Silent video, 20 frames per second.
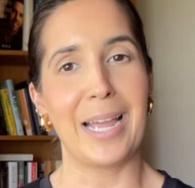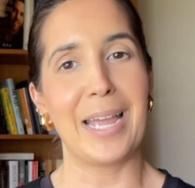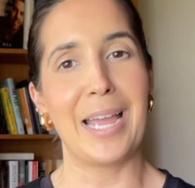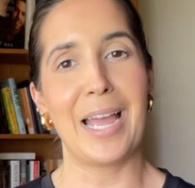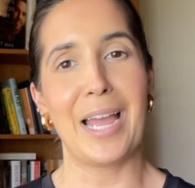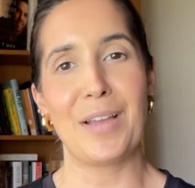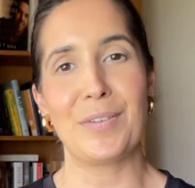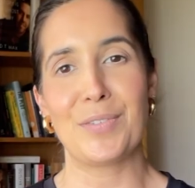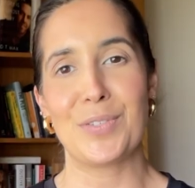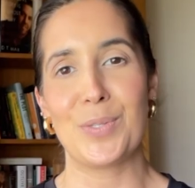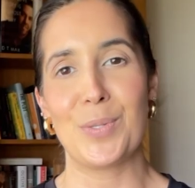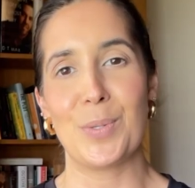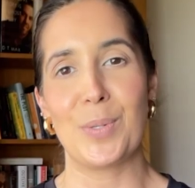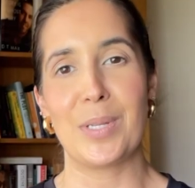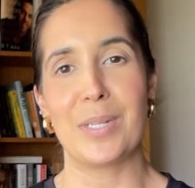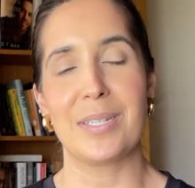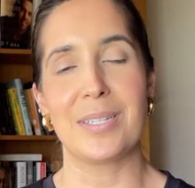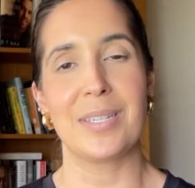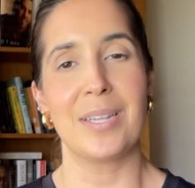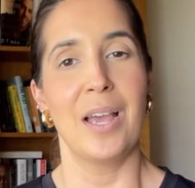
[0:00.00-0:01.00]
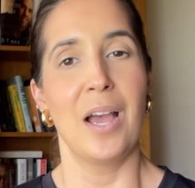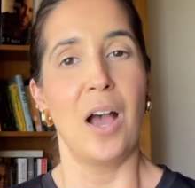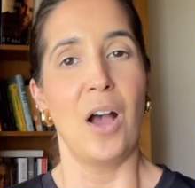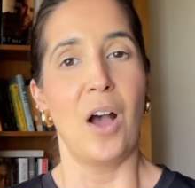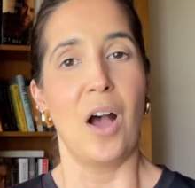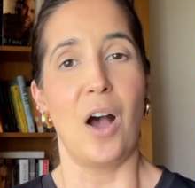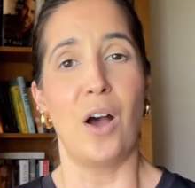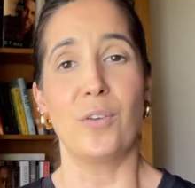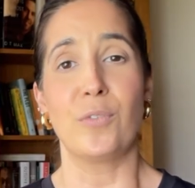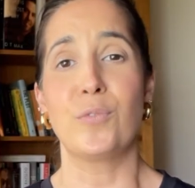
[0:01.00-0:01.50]
have students
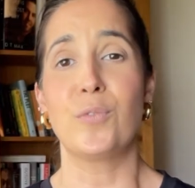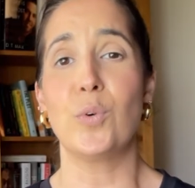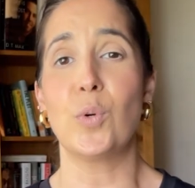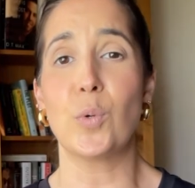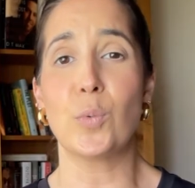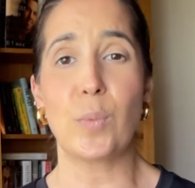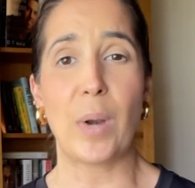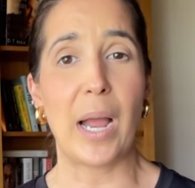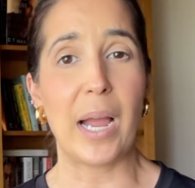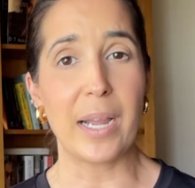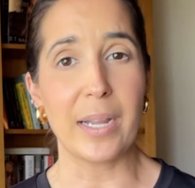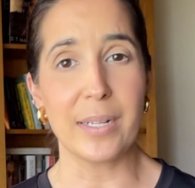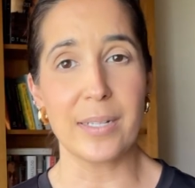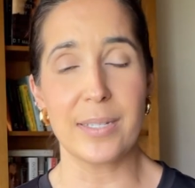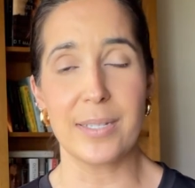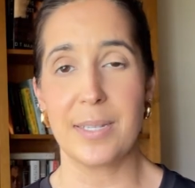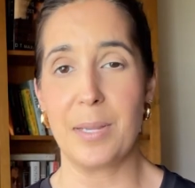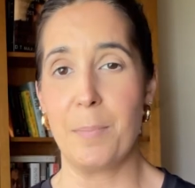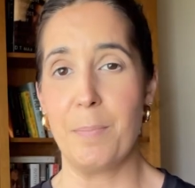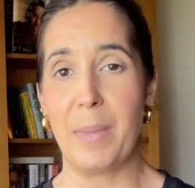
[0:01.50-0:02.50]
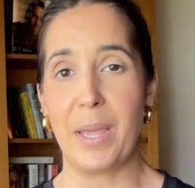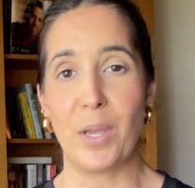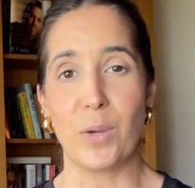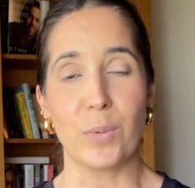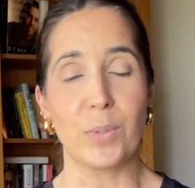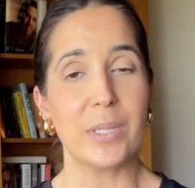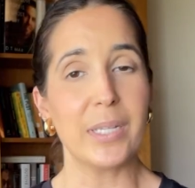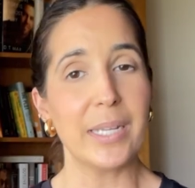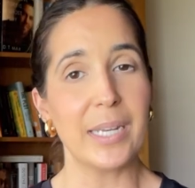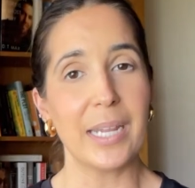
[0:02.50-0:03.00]
on full rides to Mayo
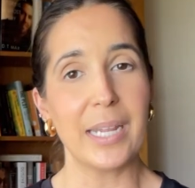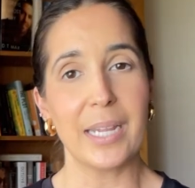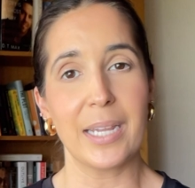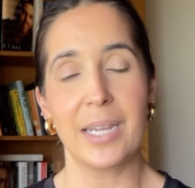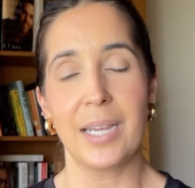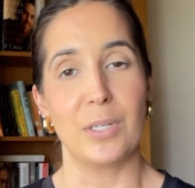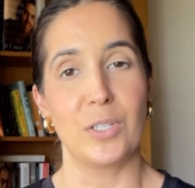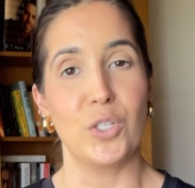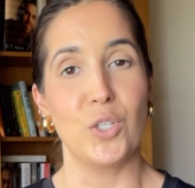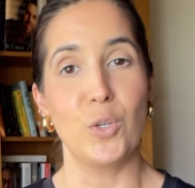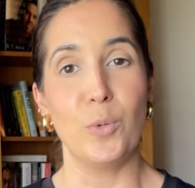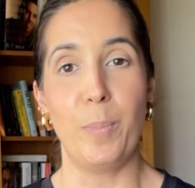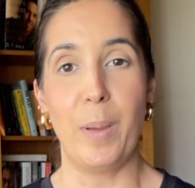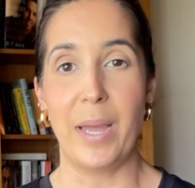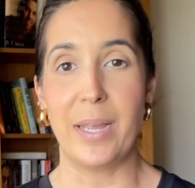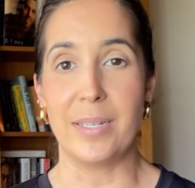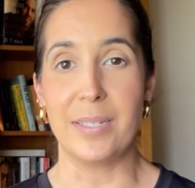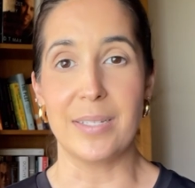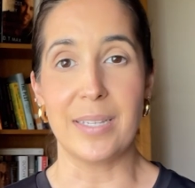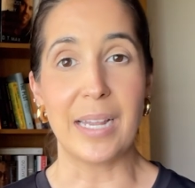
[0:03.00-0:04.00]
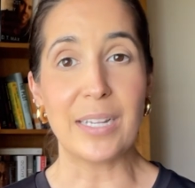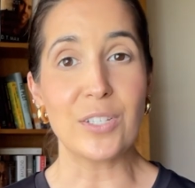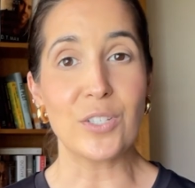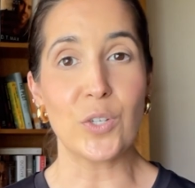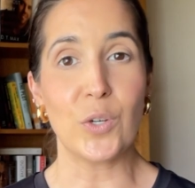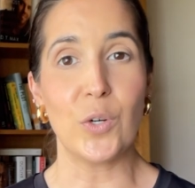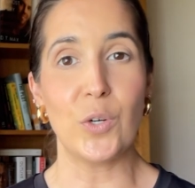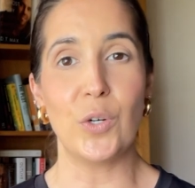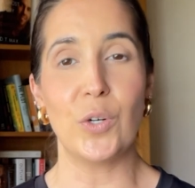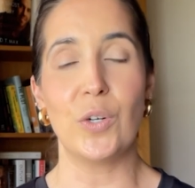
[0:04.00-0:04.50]
Clinic, UPenn
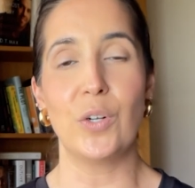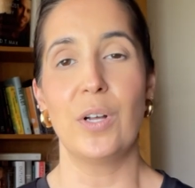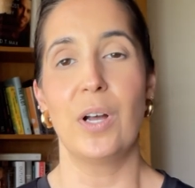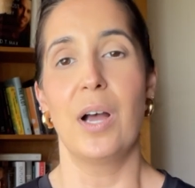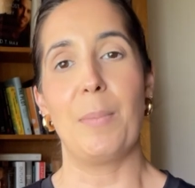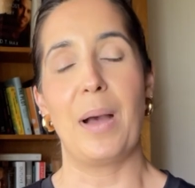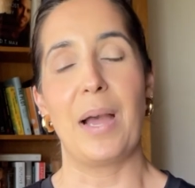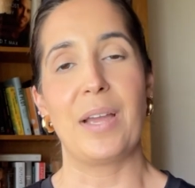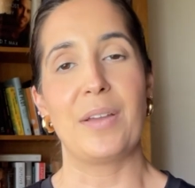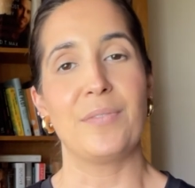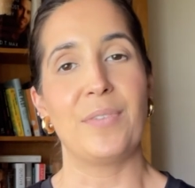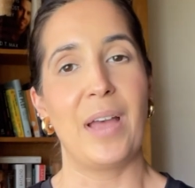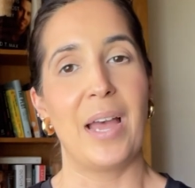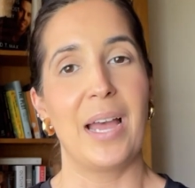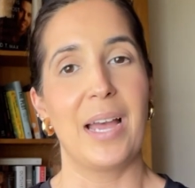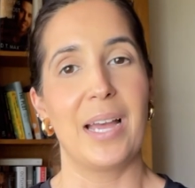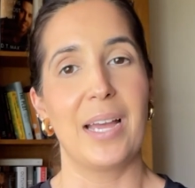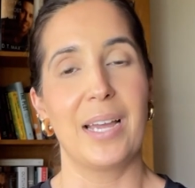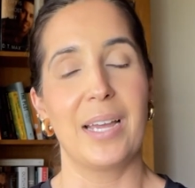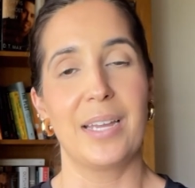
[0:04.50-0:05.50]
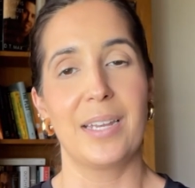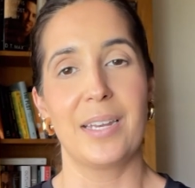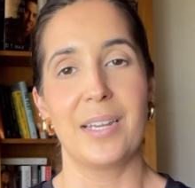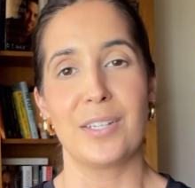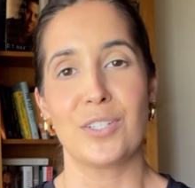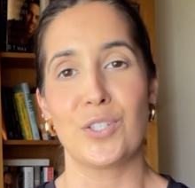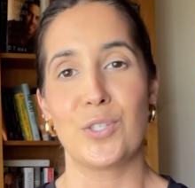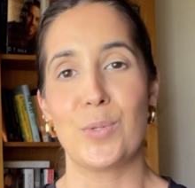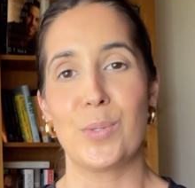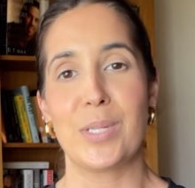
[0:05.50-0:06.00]
Dental. I've had
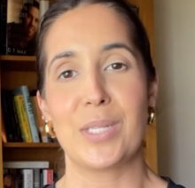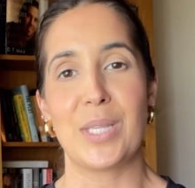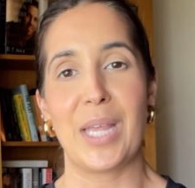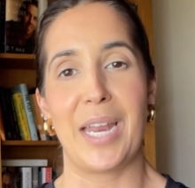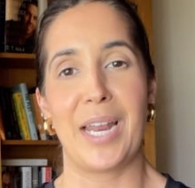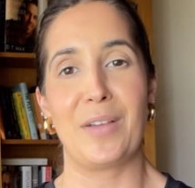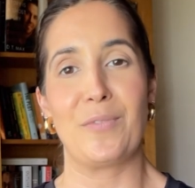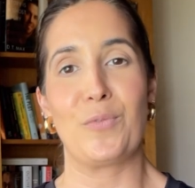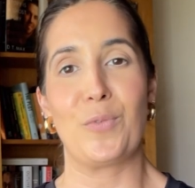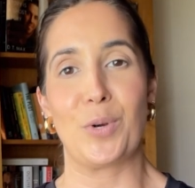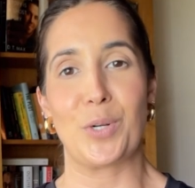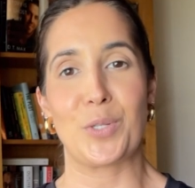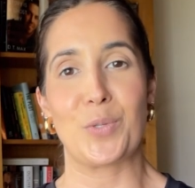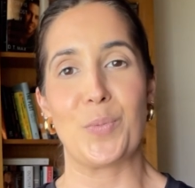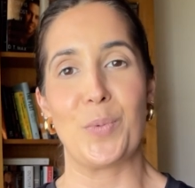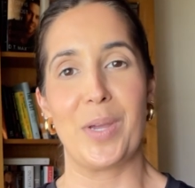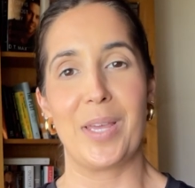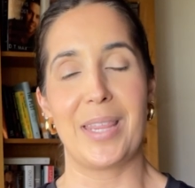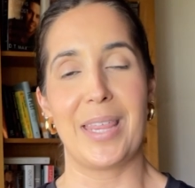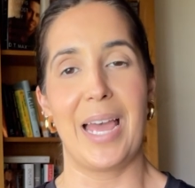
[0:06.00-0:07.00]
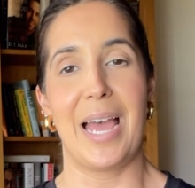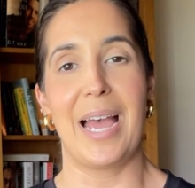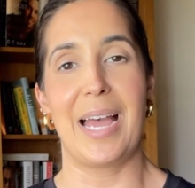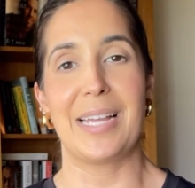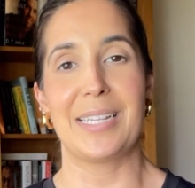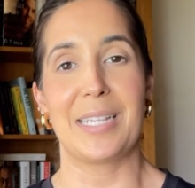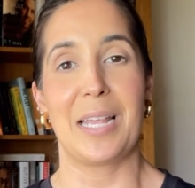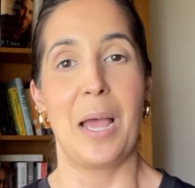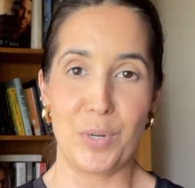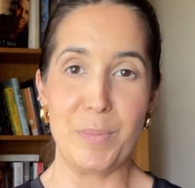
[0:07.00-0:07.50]
students that I've worked with
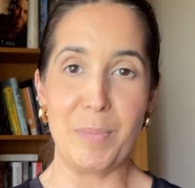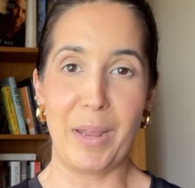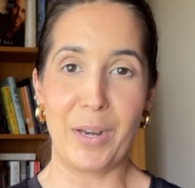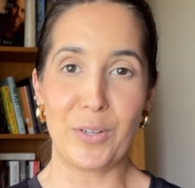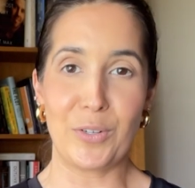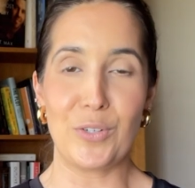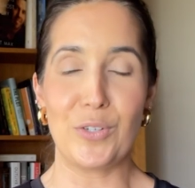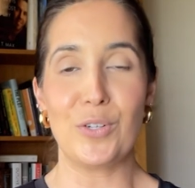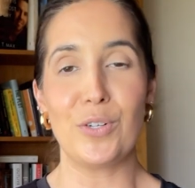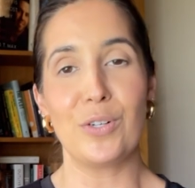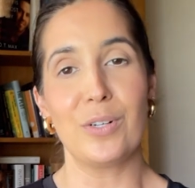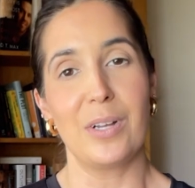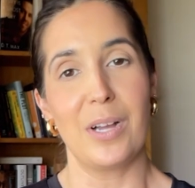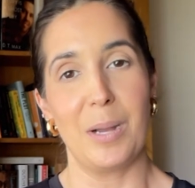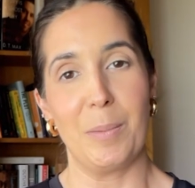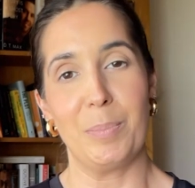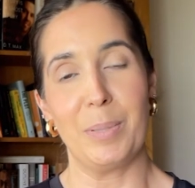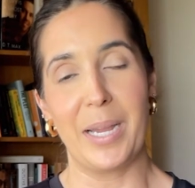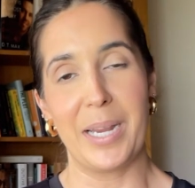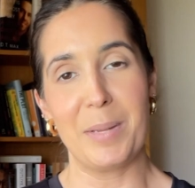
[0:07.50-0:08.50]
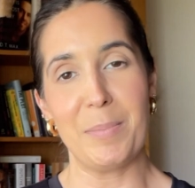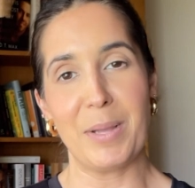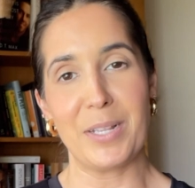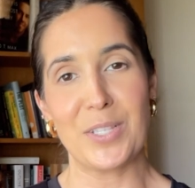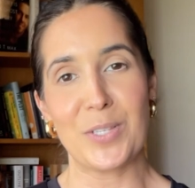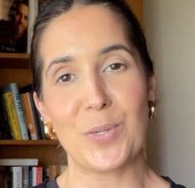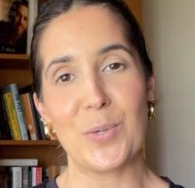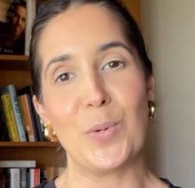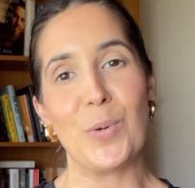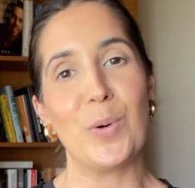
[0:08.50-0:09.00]
as pre-medical, applying to med
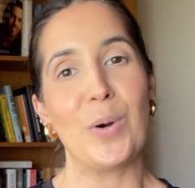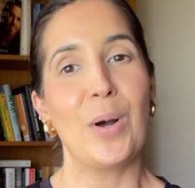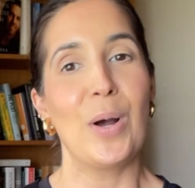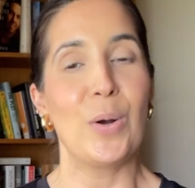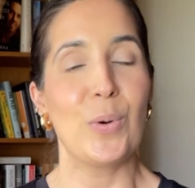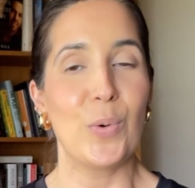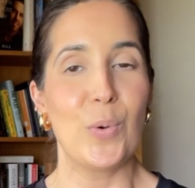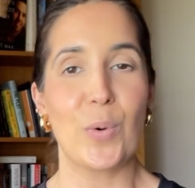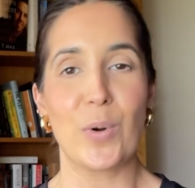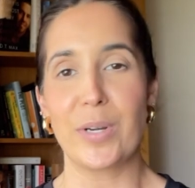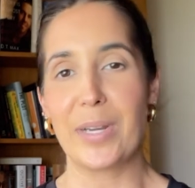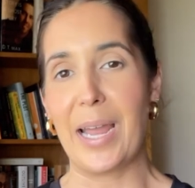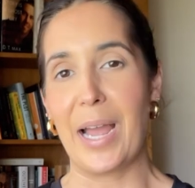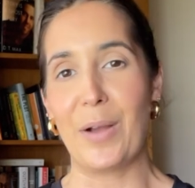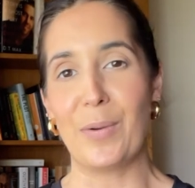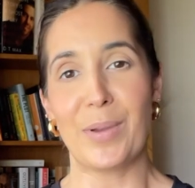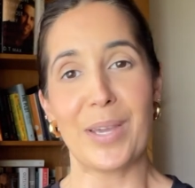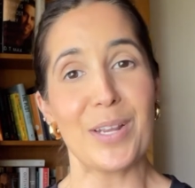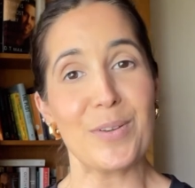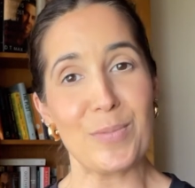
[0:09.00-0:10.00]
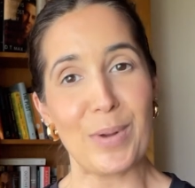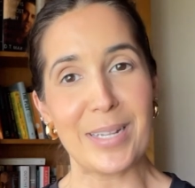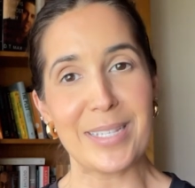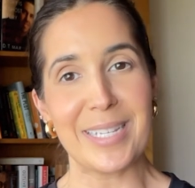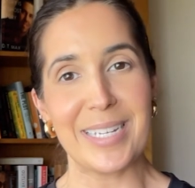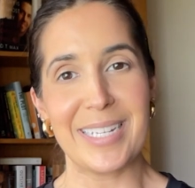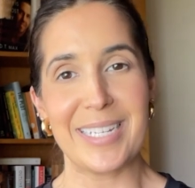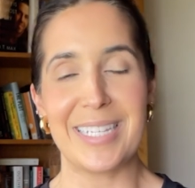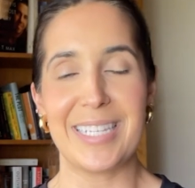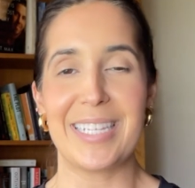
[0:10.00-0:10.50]
school, who are now in
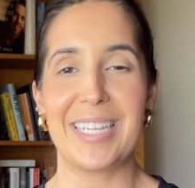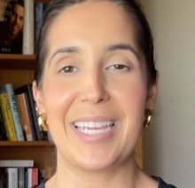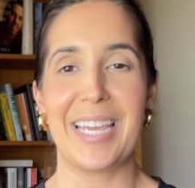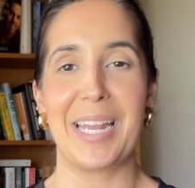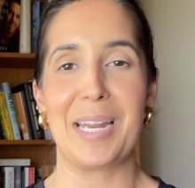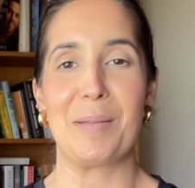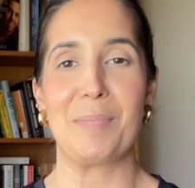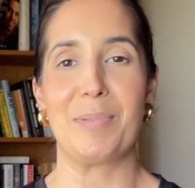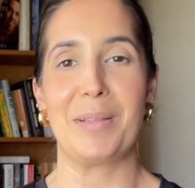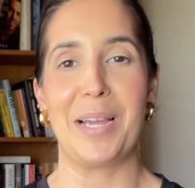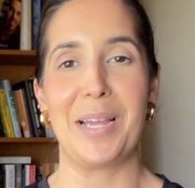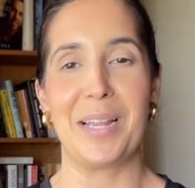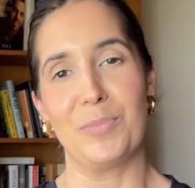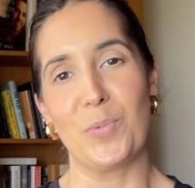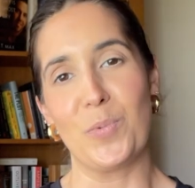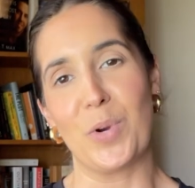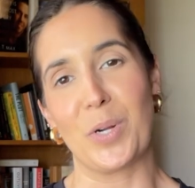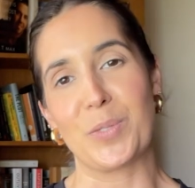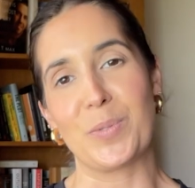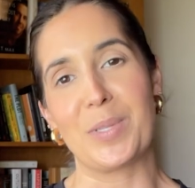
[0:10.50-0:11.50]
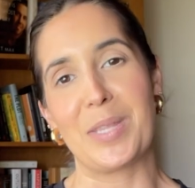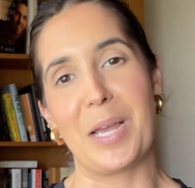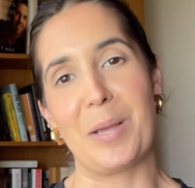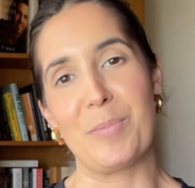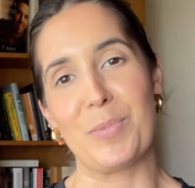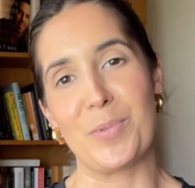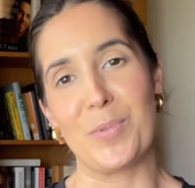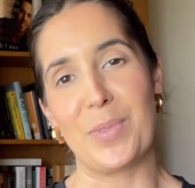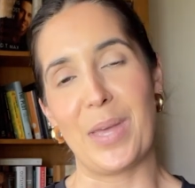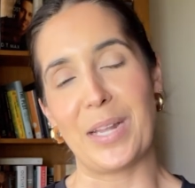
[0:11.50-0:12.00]
residency, and I worked with them
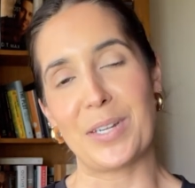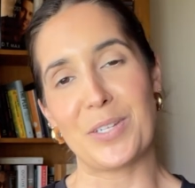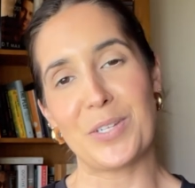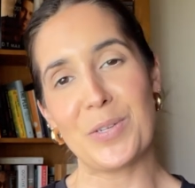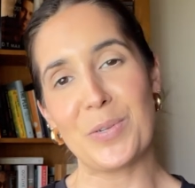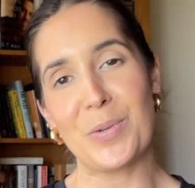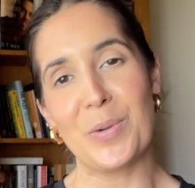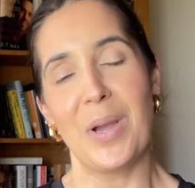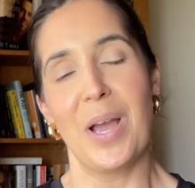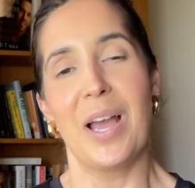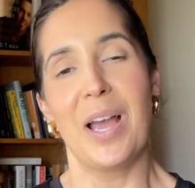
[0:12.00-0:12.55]
through that too.